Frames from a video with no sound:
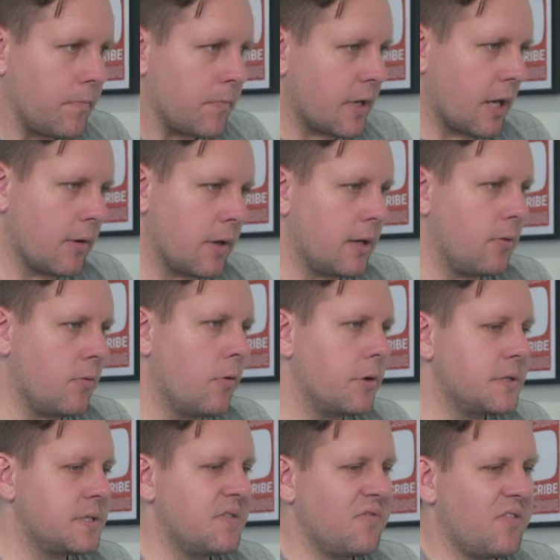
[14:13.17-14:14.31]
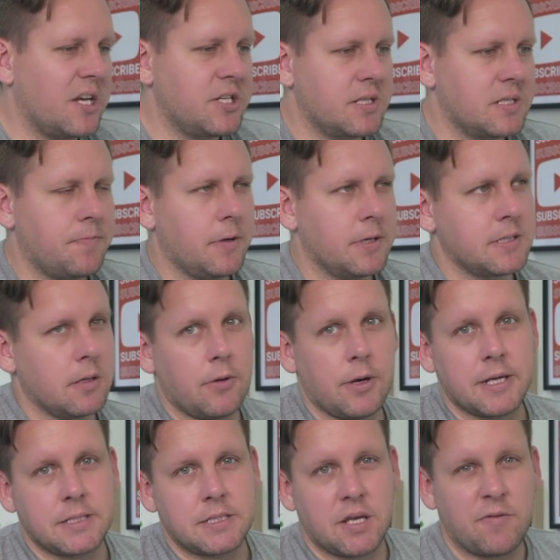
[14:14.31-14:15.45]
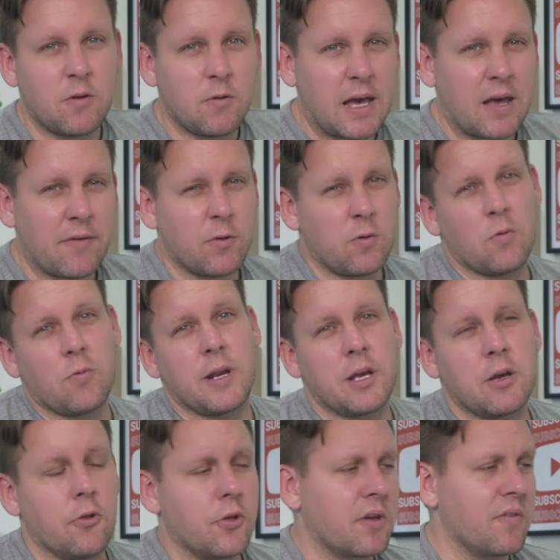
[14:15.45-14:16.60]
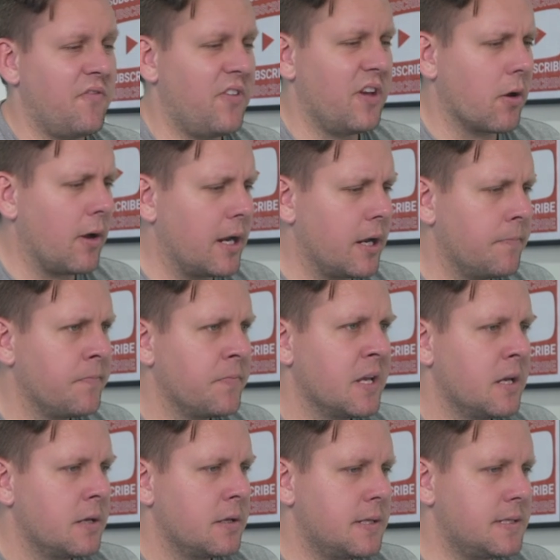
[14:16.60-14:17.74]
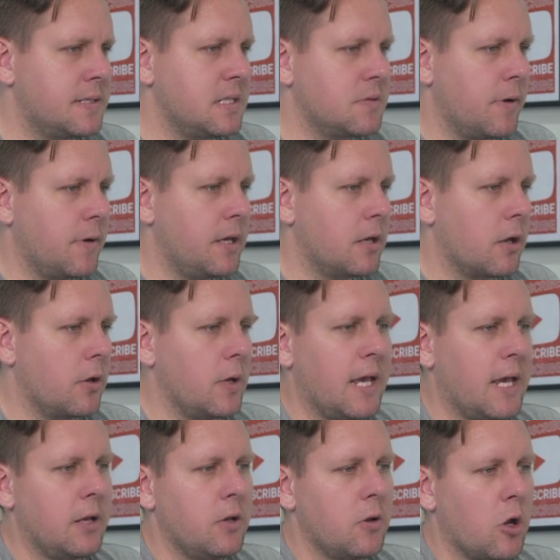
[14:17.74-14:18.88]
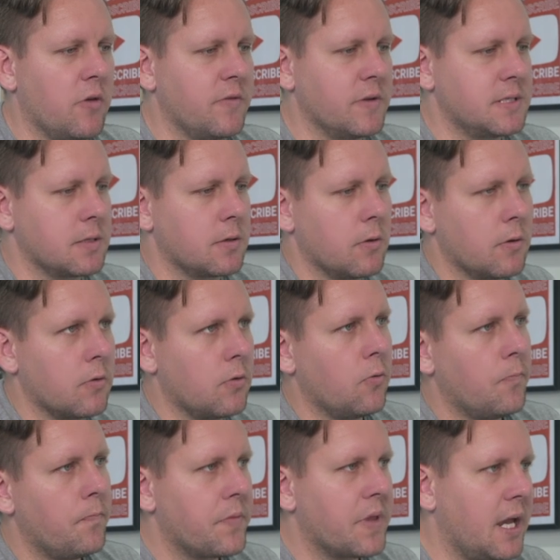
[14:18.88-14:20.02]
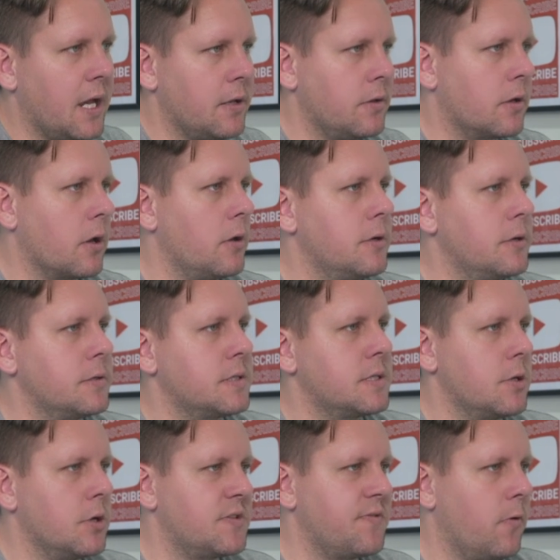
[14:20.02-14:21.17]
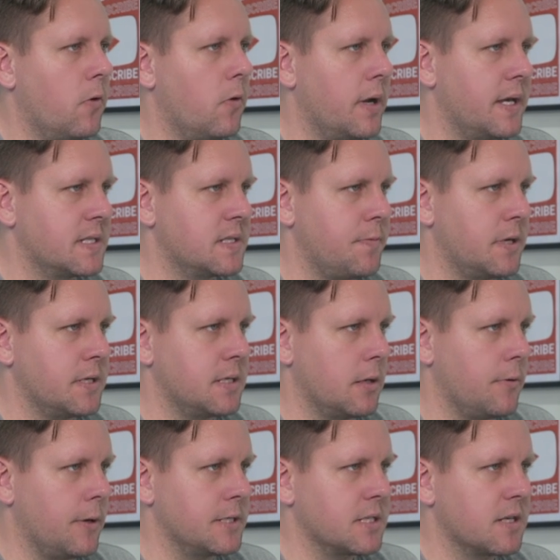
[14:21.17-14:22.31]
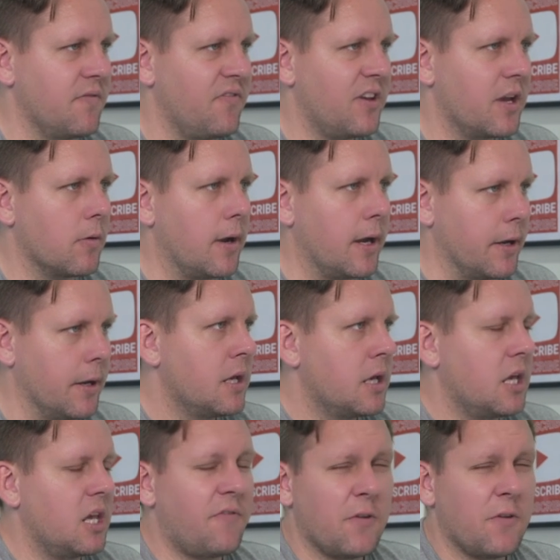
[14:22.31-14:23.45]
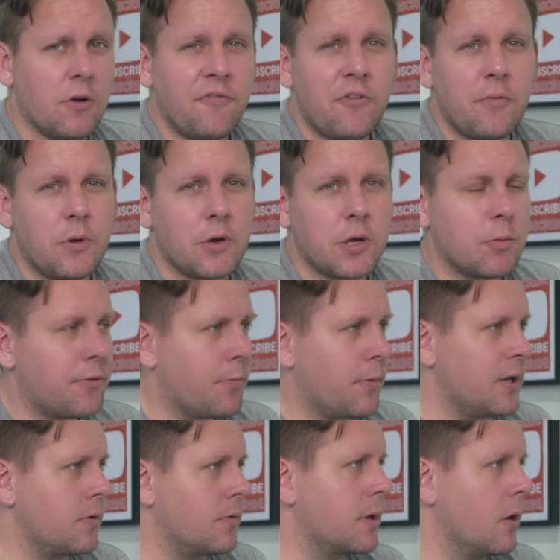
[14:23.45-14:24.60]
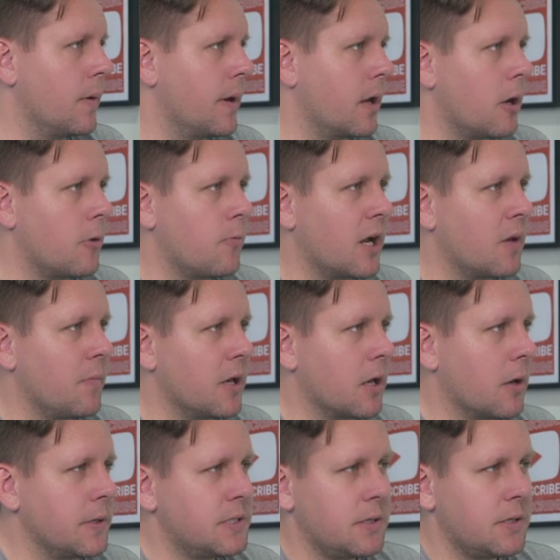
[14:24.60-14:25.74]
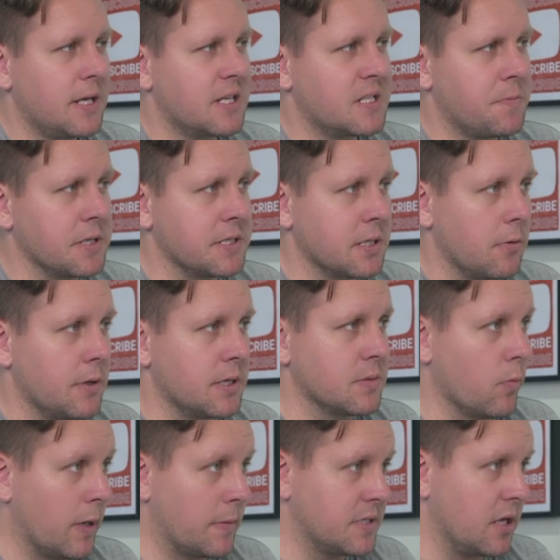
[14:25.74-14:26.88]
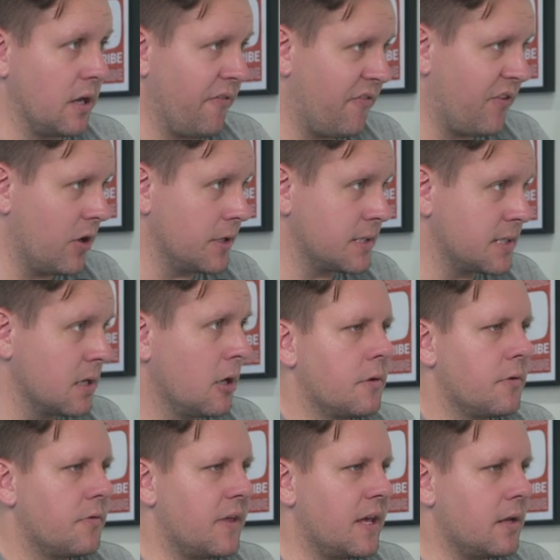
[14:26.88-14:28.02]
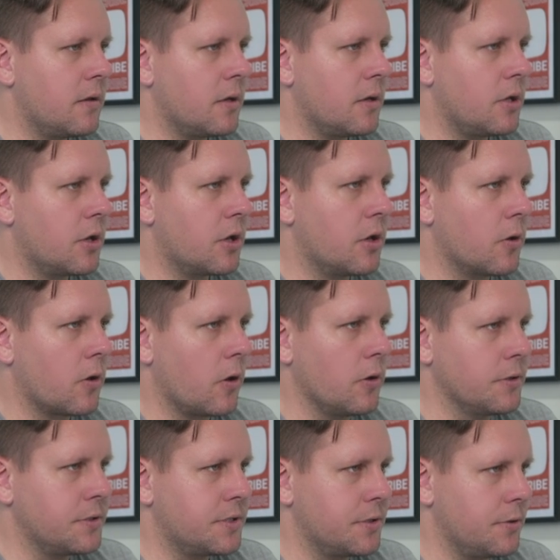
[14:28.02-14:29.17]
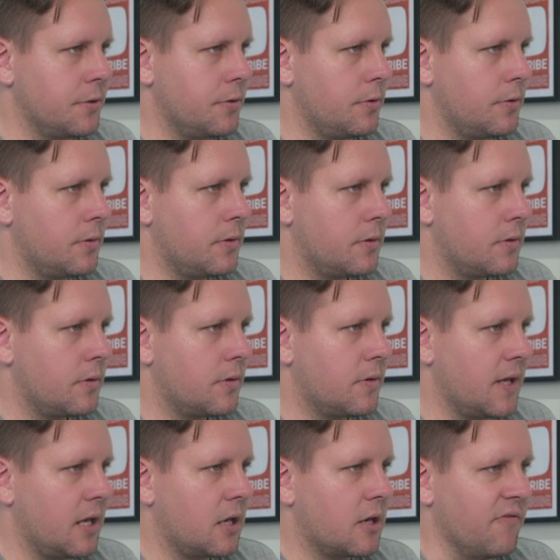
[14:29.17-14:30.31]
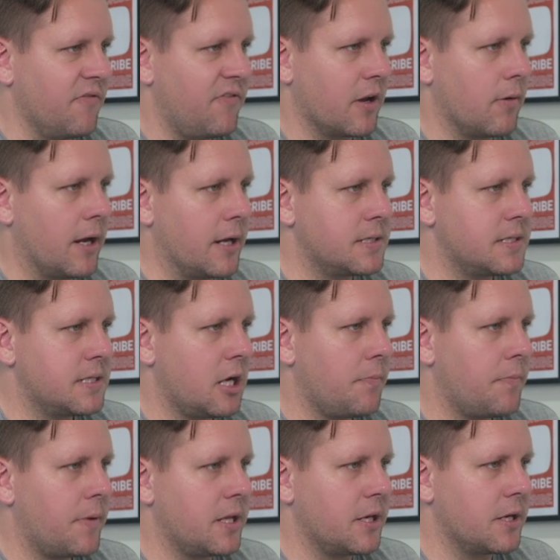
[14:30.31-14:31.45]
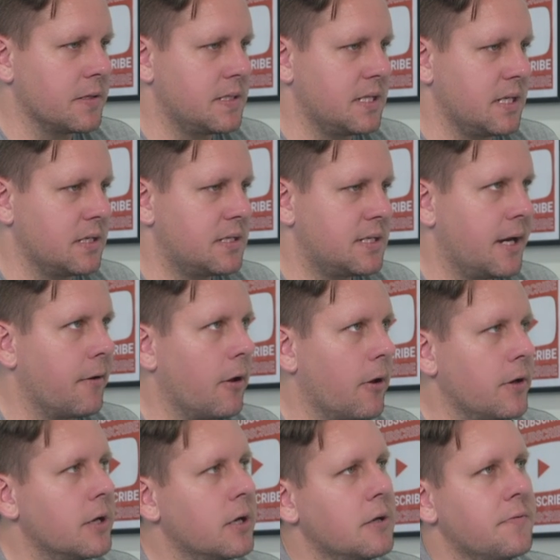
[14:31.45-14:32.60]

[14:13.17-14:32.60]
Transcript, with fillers: Now, in order to flash Express LRS, if you haven't already got the configurator, this is where you're going to head over to Google and you're going to search for Express LRS Configurator. If you're not familiar with where you're going, I'd recommend going to the Express LRS website first. Then you can go to the configurator setup and you can see download.